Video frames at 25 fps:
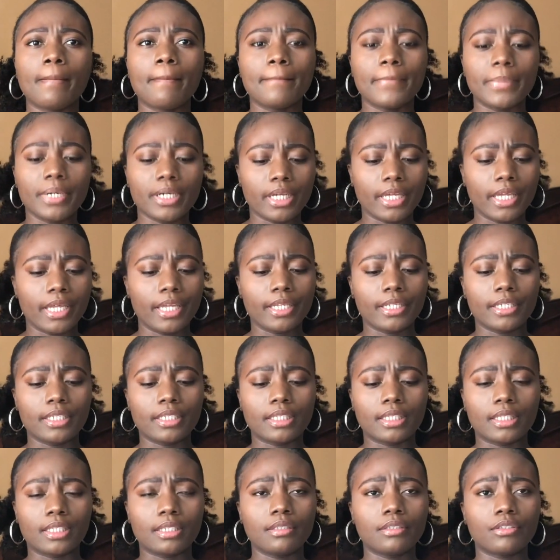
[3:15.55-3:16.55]
but
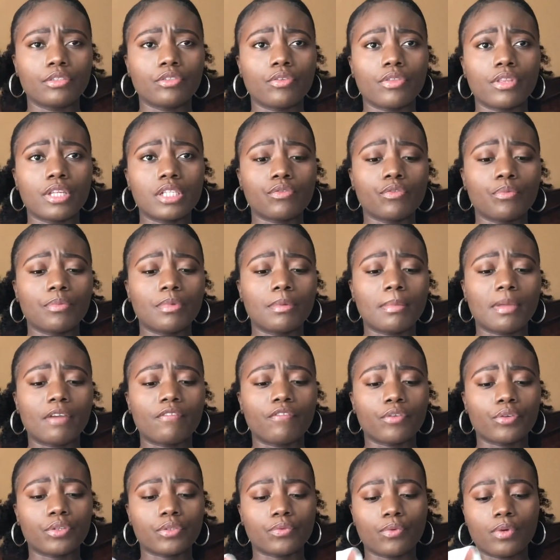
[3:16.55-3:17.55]
so this will be my
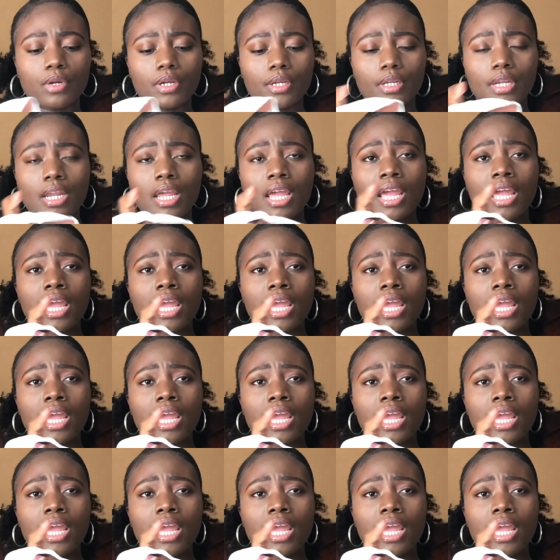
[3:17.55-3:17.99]
first one.